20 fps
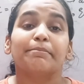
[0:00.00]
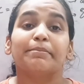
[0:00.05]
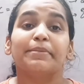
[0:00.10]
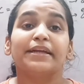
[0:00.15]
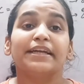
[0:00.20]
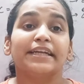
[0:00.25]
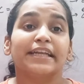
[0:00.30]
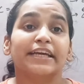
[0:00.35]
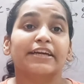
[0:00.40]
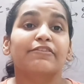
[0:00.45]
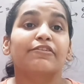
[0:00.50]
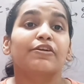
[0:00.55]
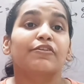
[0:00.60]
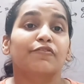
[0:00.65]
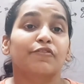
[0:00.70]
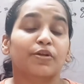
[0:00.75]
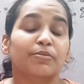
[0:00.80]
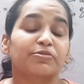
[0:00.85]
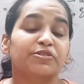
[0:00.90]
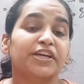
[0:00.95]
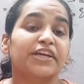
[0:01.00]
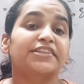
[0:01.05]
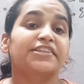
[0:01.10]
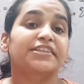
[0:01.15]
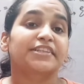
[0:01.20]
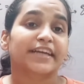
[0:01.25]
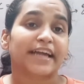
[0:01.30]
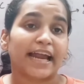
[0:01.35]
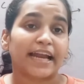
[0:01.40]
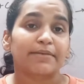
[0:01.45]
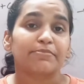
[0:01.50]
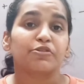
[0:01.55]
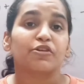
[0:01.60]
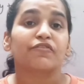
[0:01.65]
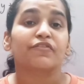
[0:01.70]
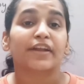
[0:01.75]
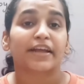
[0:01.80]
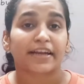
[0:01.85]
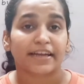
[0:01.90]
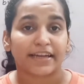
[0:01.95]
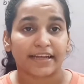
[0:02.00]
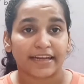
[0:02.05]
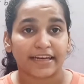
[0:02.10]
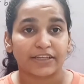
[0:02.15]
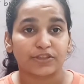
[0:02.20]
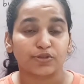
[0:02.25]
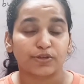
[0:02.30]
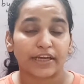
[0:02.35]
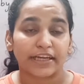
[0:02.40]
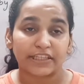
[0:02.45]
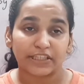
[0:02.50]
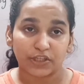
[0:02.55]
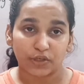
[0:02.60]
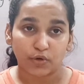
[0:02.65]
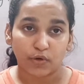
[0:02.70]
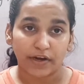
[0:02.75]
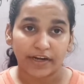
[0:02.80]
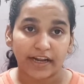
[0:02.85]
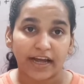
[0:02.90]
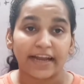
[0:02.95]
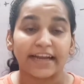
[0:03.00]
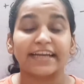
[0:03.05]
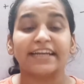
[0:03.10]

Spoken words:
BTech from JSS Academy of Technical Education, Noida.